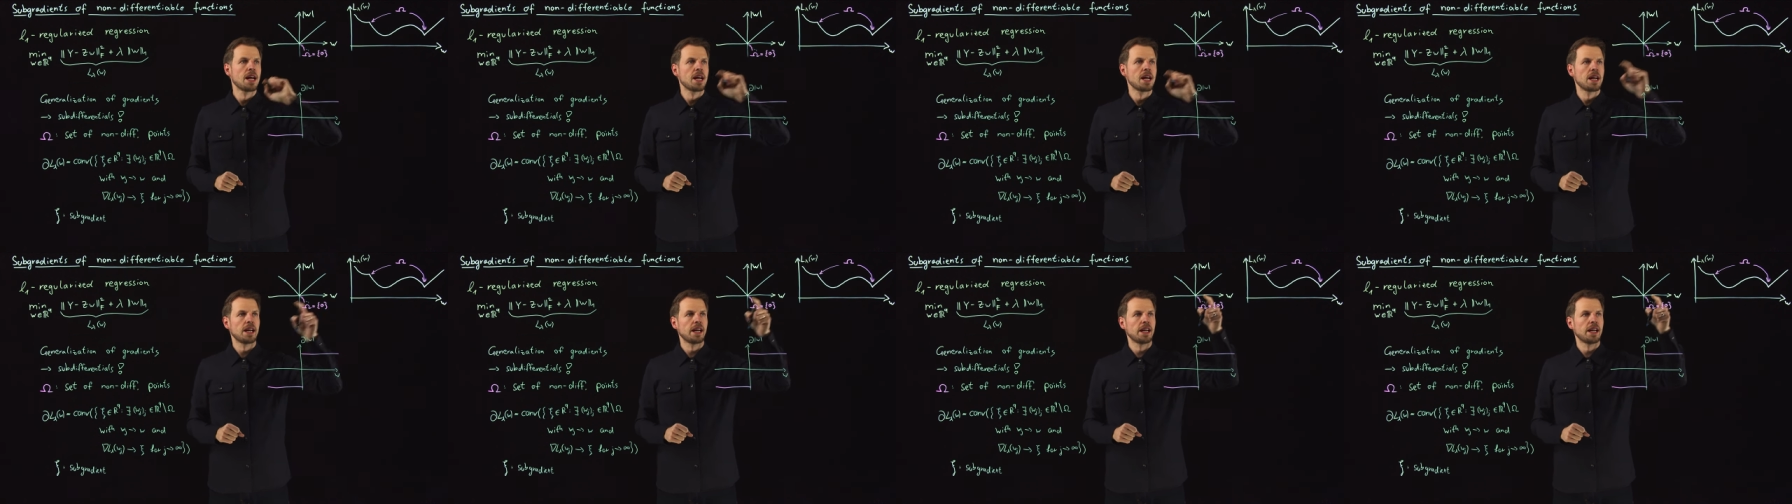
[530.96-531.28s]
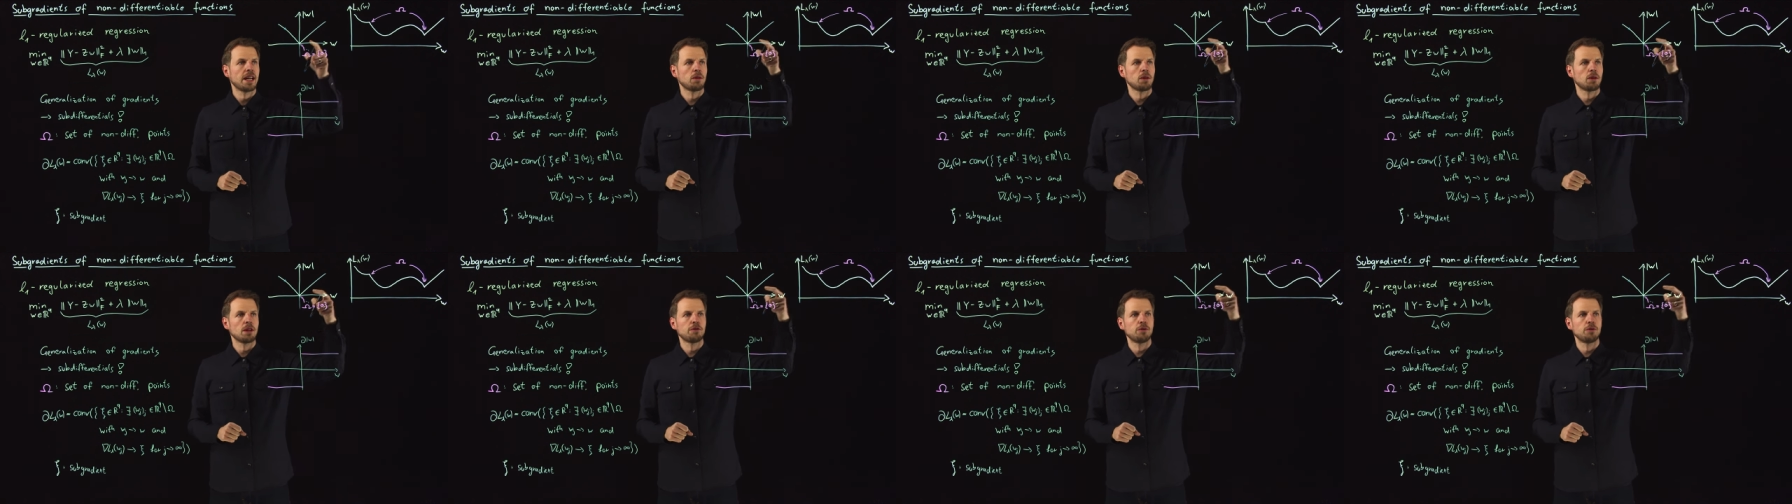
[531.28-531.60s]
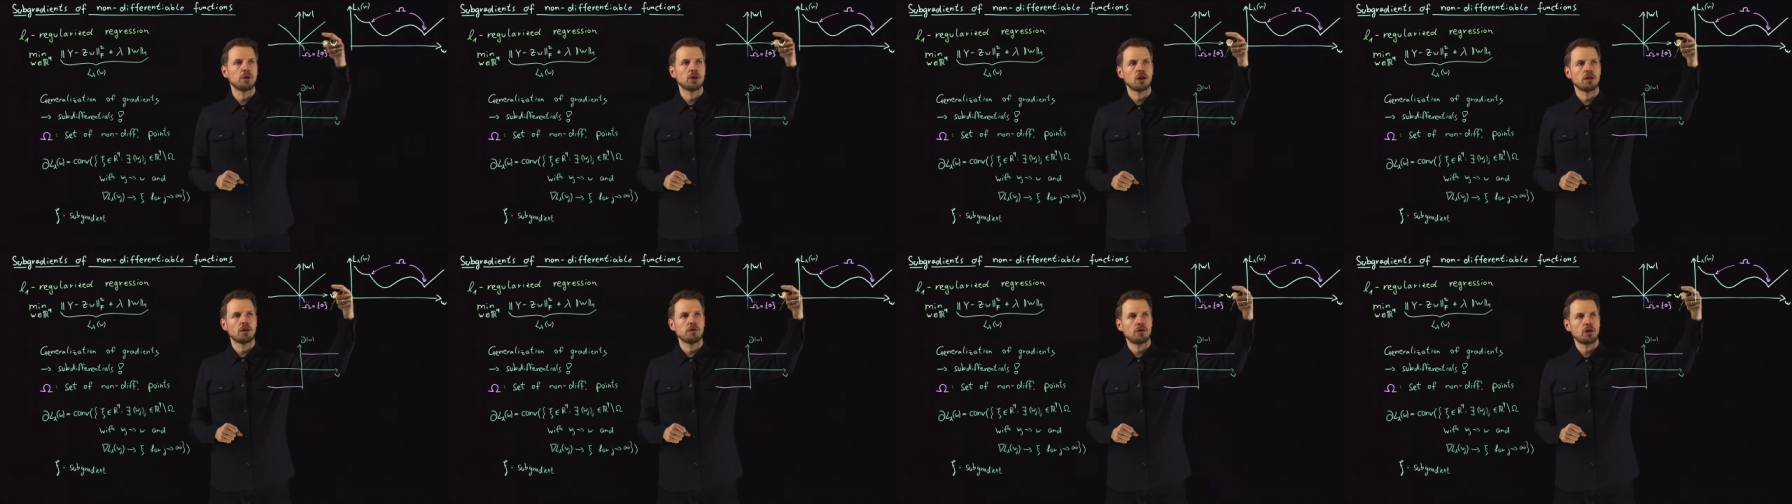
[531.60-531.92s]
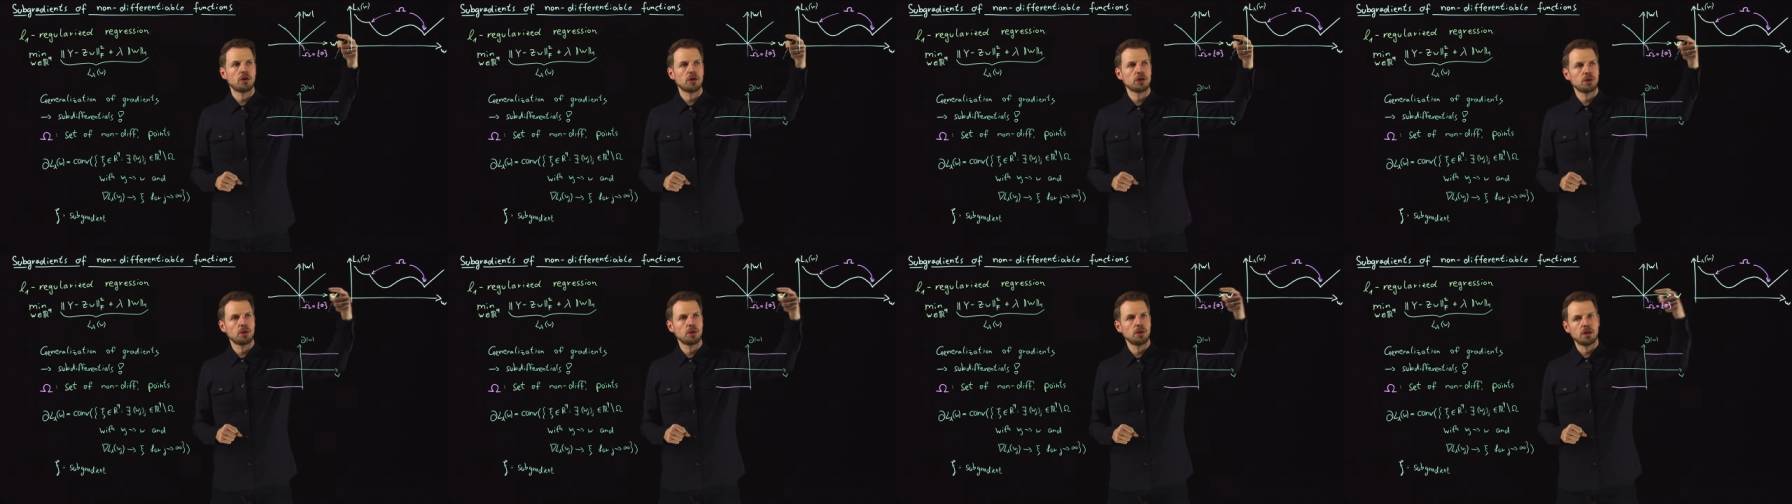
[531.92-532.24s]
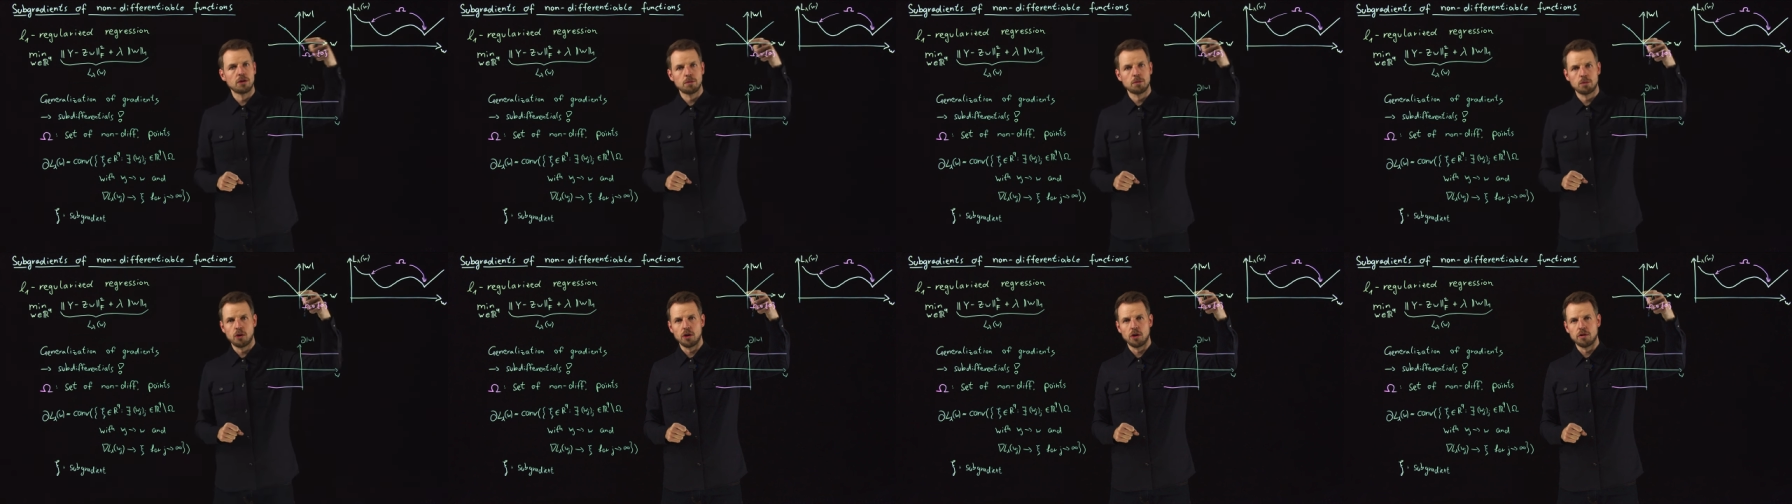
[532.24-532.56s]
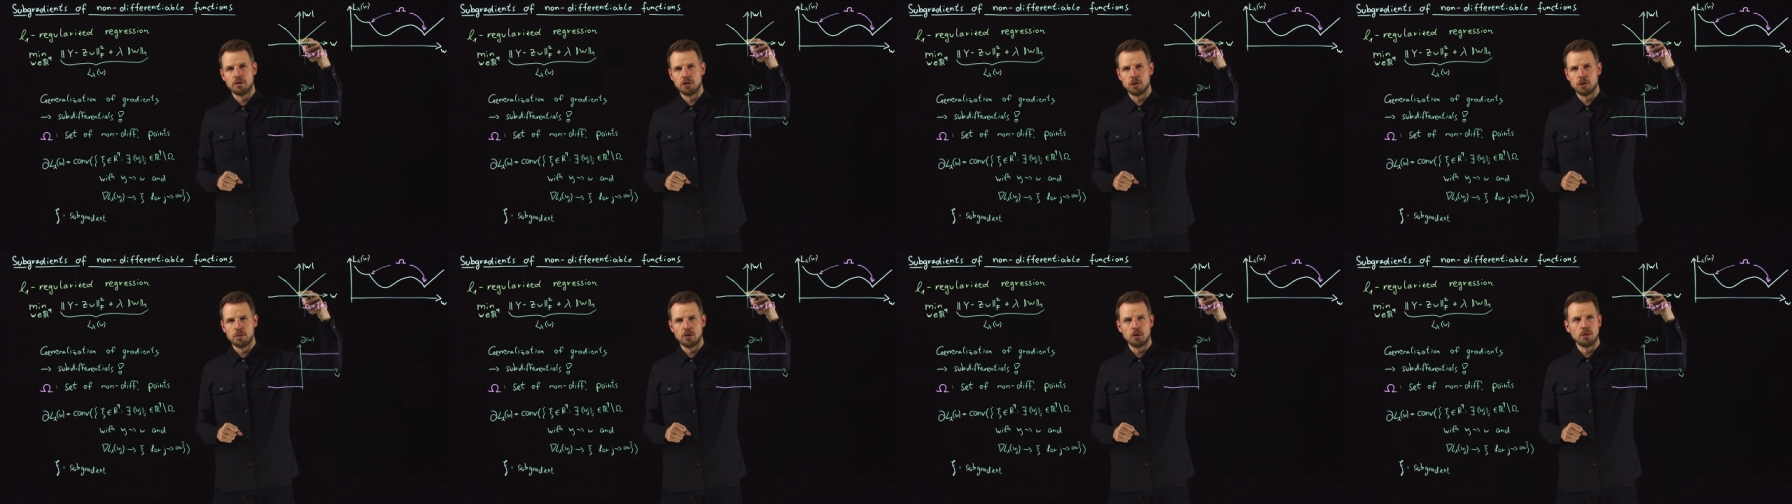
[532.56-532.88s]
And if we converge to this point
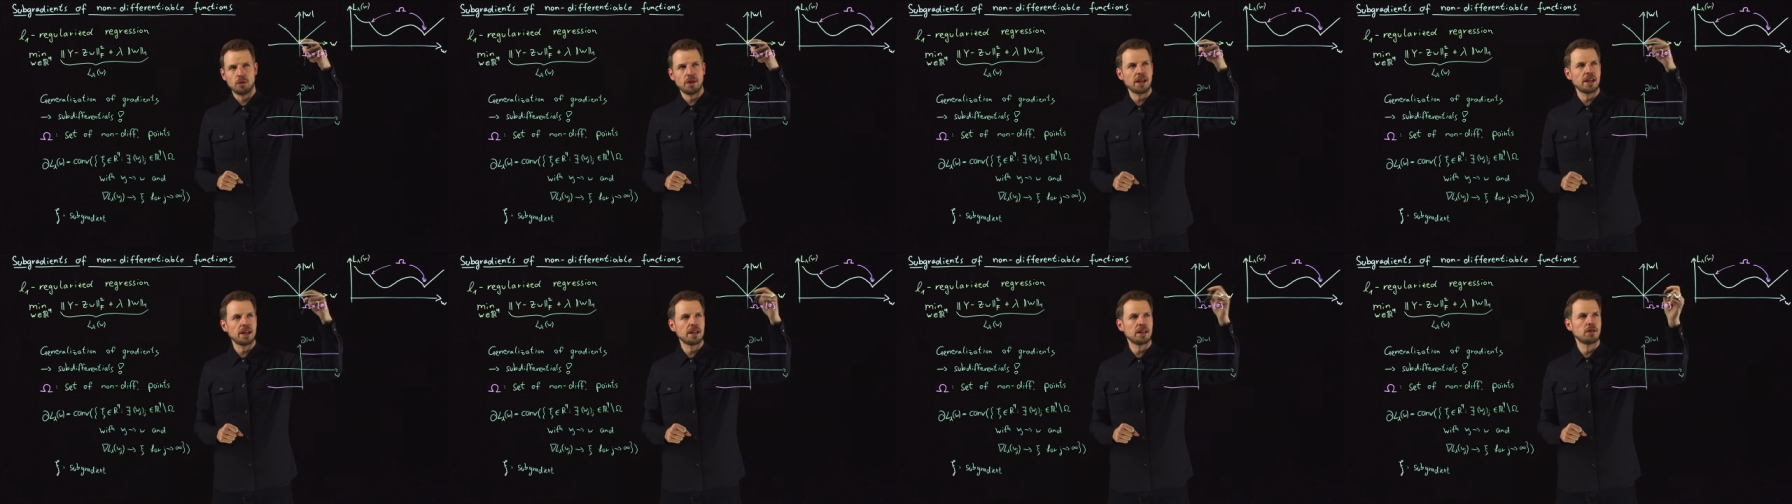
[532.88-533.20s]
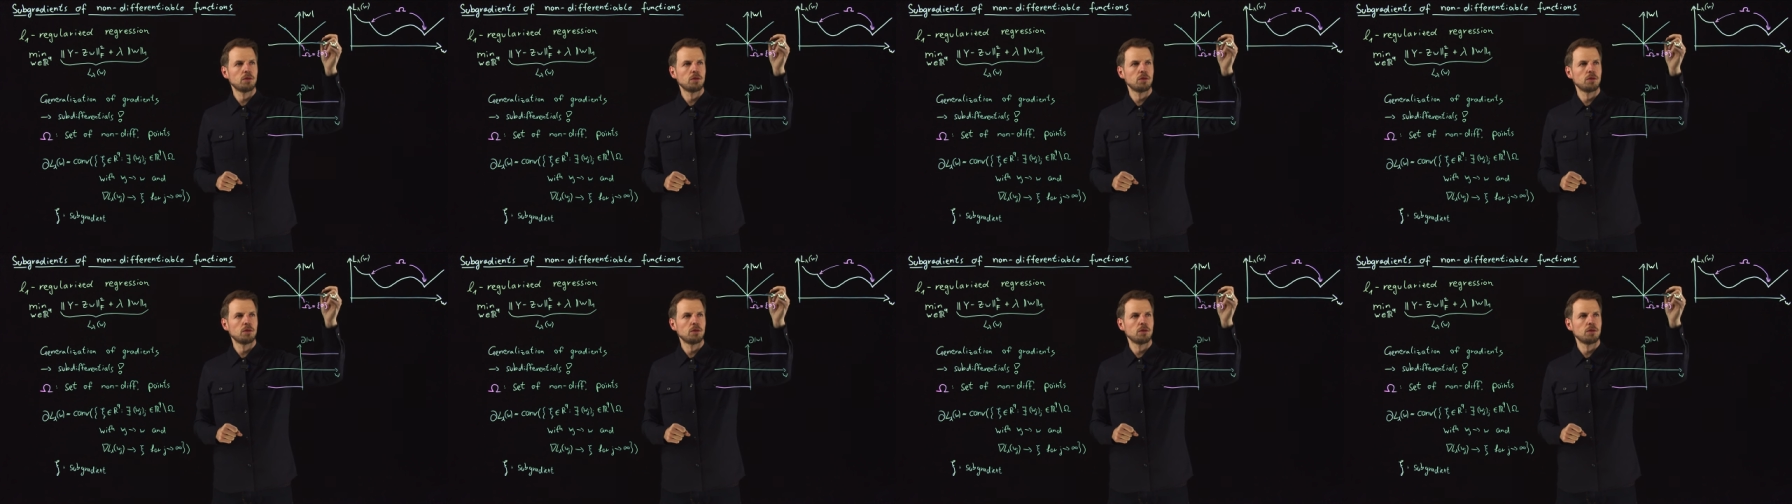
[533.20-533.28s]
from the right,